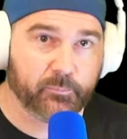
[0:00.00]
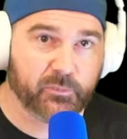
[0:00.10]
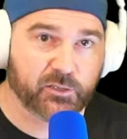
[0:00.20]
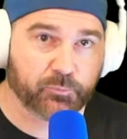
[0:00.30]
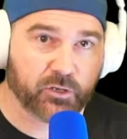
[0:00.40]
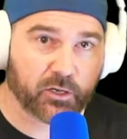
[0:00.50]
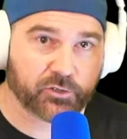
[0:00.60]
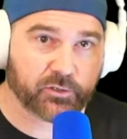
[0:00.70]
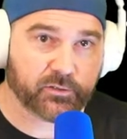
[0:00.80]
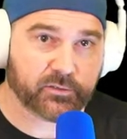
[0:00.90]

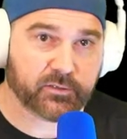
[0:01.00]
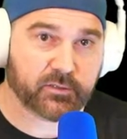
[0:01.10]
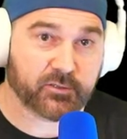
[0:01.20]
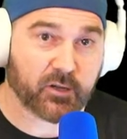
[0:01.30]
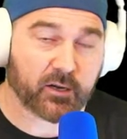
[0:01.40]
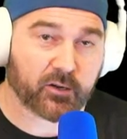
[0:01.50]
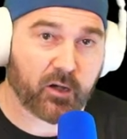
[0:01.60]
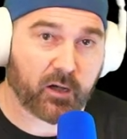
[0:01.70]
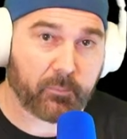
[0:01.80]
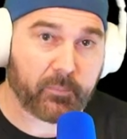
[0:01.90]

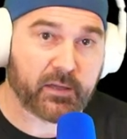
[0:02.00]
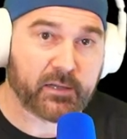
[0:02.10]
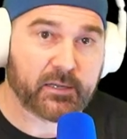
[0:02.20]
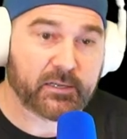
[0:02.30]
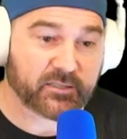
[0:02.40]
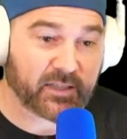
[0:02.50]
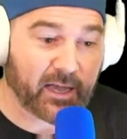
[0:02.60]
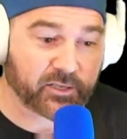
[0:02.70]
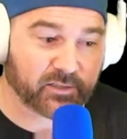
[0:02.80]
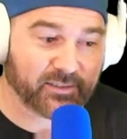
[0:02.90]

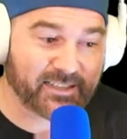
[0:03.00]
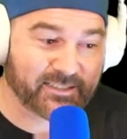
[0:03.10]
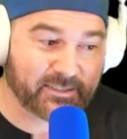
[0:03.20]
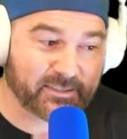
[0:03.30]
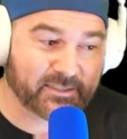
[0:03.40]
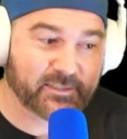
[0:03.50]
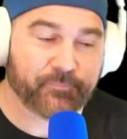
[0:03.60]
meeshproductions.com/lessons.